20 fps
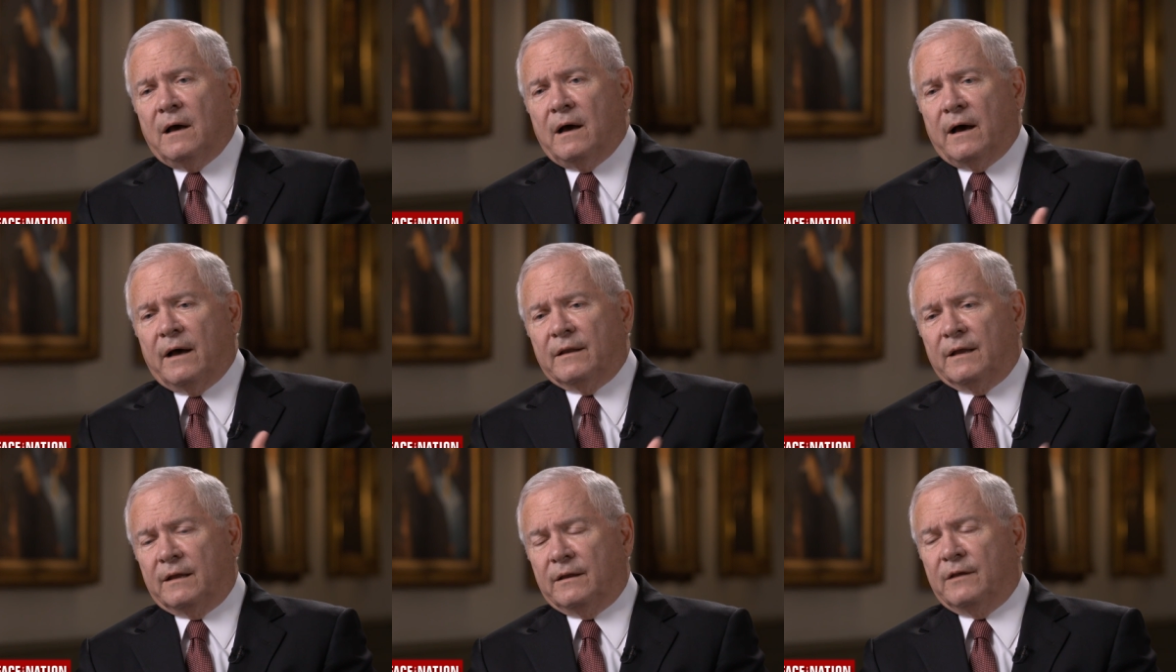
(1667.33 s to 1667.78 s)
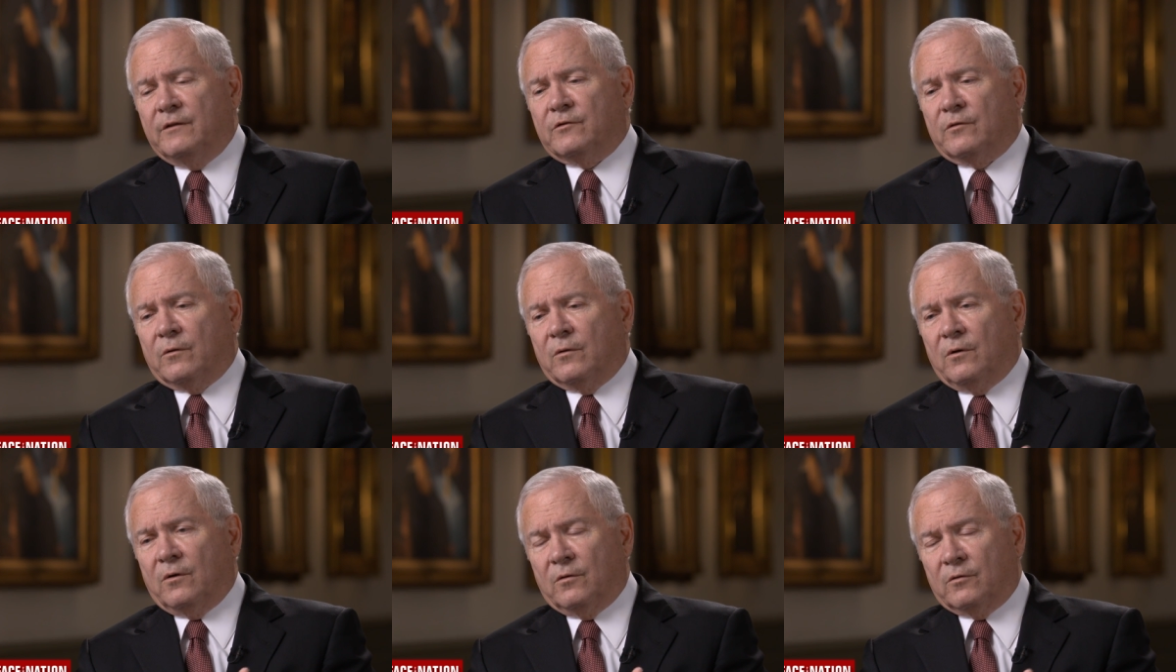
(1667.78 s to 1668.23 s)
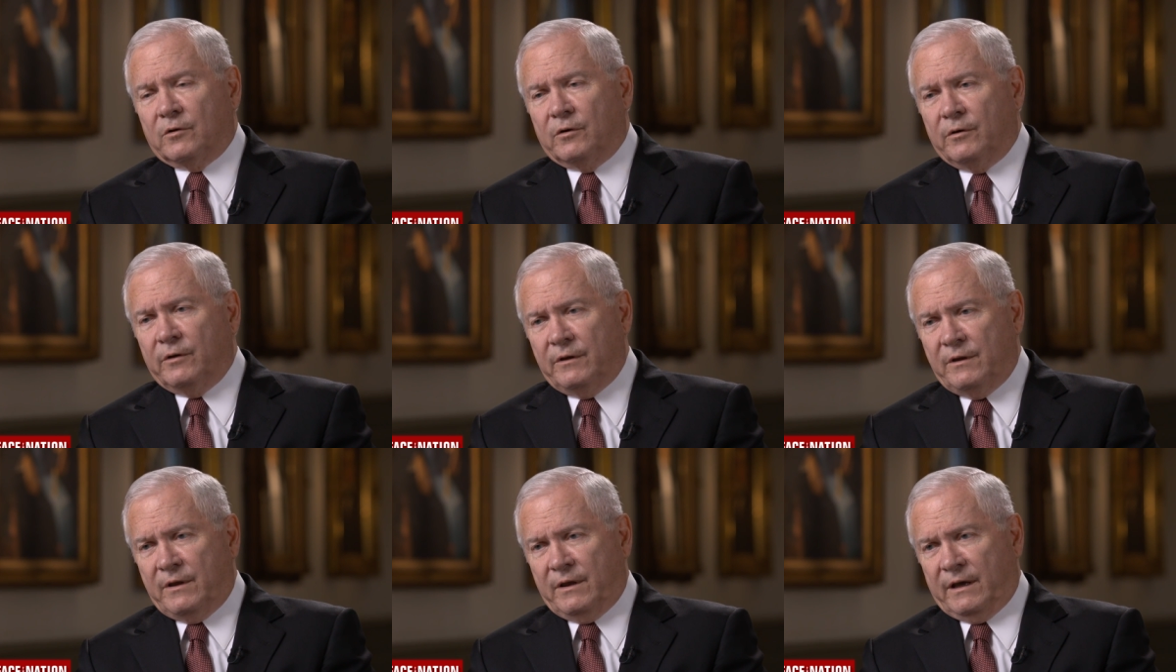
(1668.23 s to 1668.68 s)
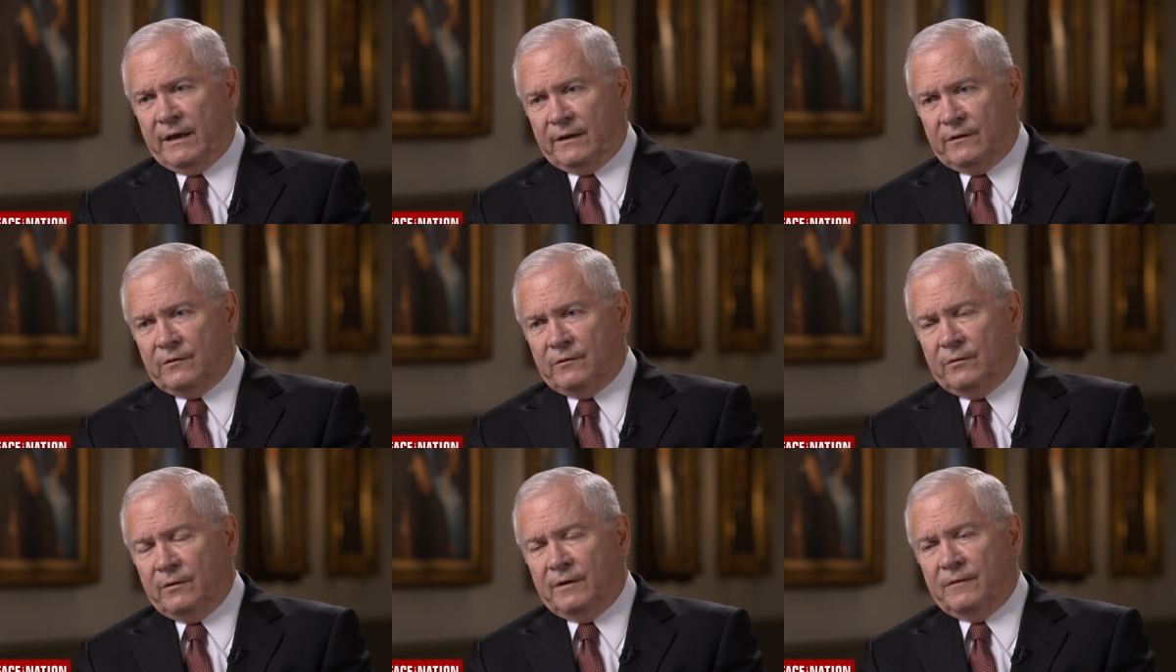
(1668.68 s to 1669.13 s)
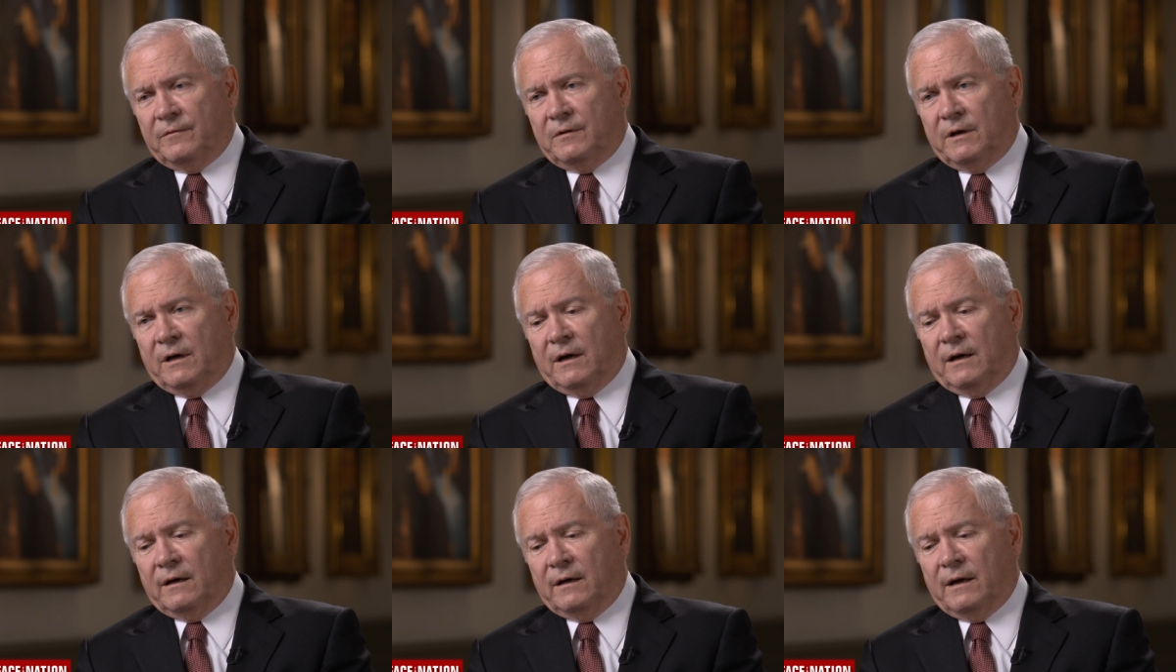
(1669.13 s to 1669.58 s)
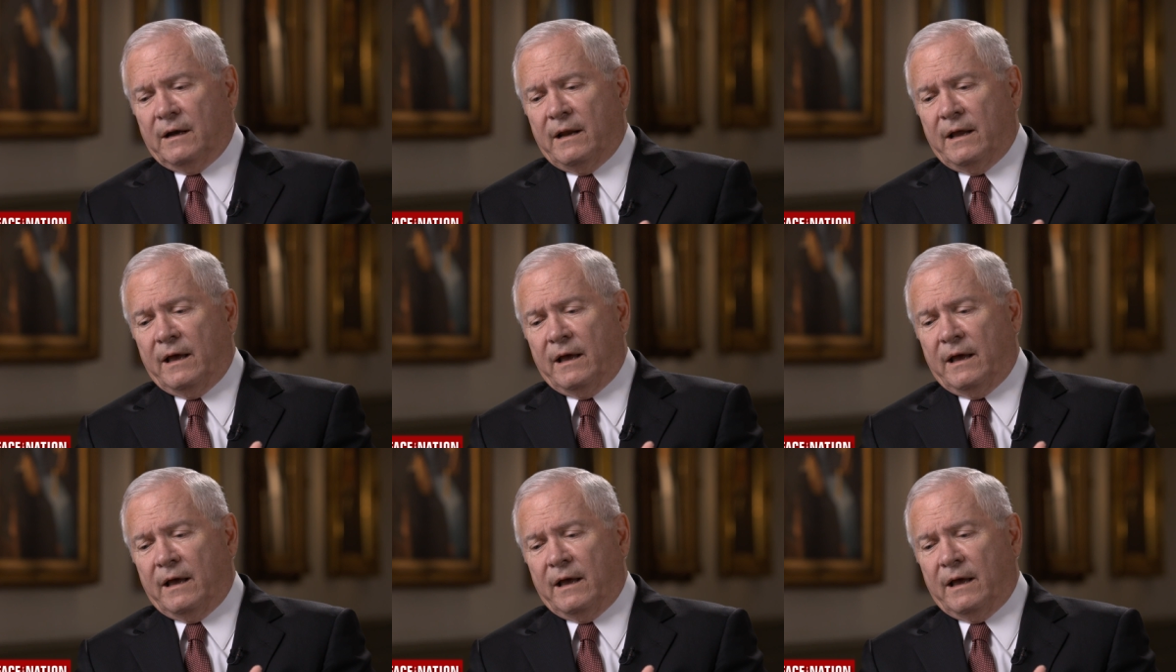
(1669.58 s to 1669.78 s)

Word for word: I think these are all good things to have done.